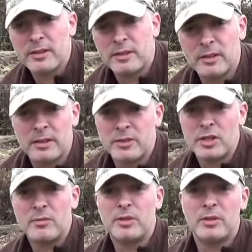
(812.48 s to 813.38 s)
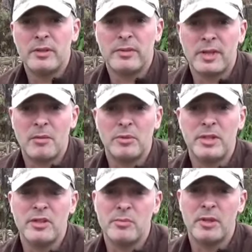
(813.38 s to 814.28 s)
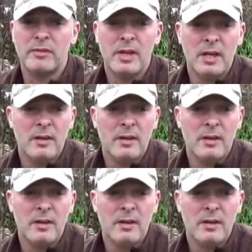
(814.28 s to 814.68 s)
here for a couple of years, but if